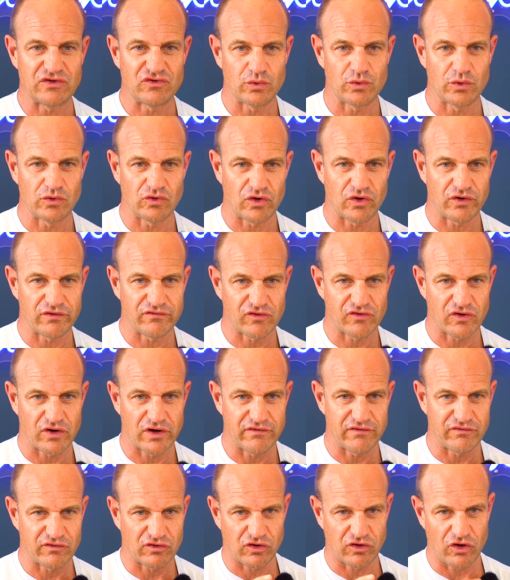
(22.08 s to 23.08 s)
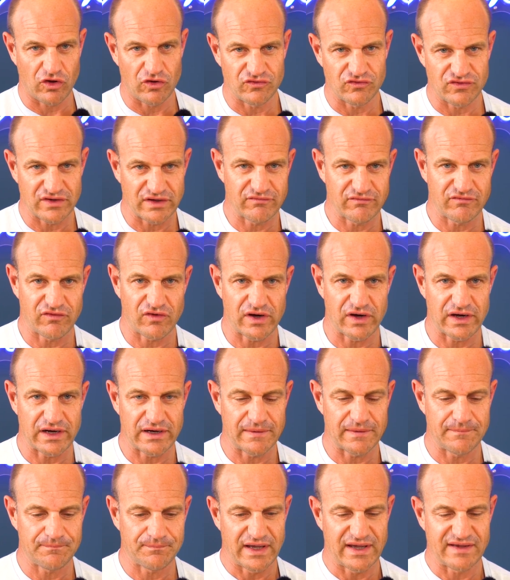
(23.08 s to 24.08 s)
do a lot of kind of closing
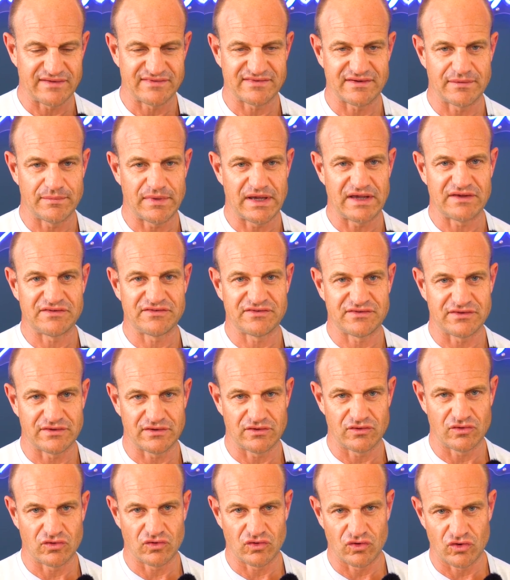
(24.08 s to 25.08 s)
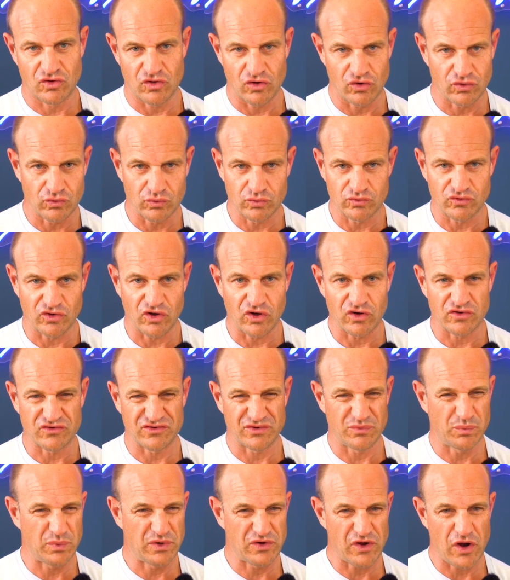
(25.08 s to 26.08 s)
via S M S and Google
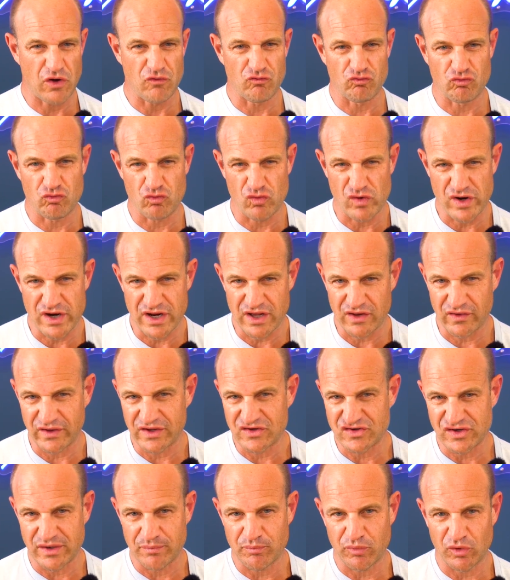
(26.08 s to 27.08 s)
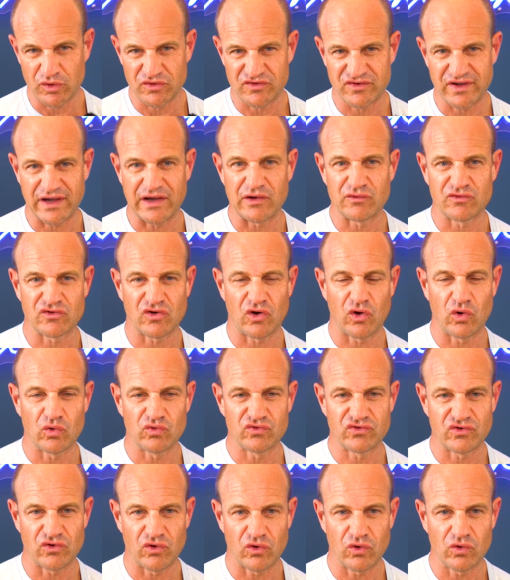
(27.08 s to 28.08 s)
Docs, and we don't really jump on sales
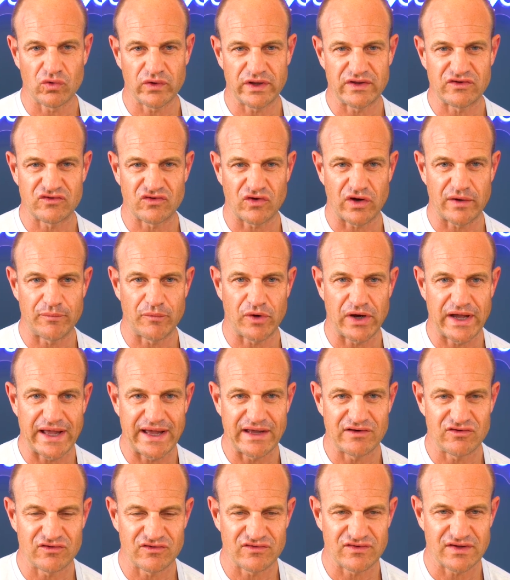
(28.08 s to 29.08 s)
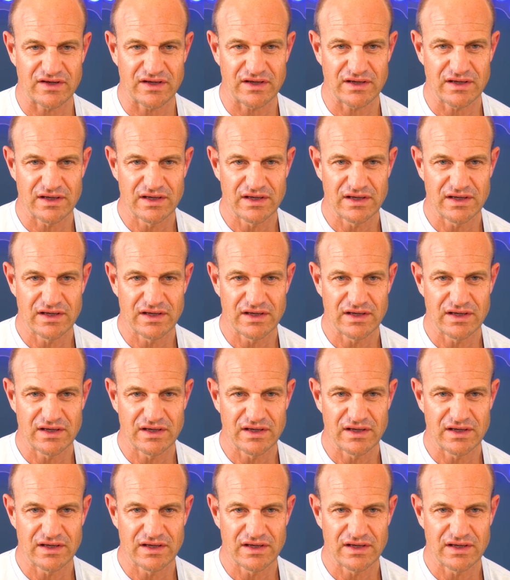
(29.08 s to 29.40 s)
calls at all inside my agency.